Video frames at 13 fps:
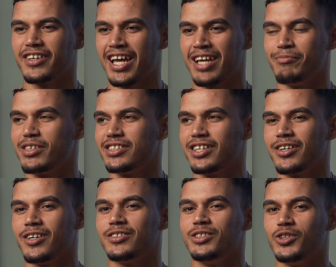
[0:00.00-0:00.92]
and because I
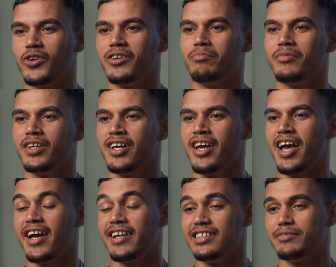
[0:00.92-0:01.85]
got to know him
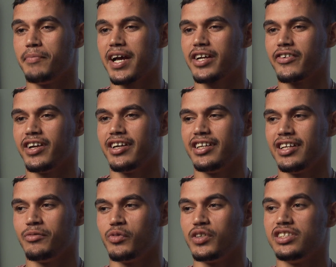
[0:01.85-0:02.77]
and his background
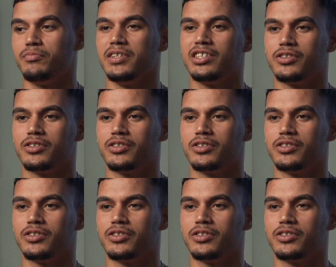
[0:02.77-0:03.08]
and what he's been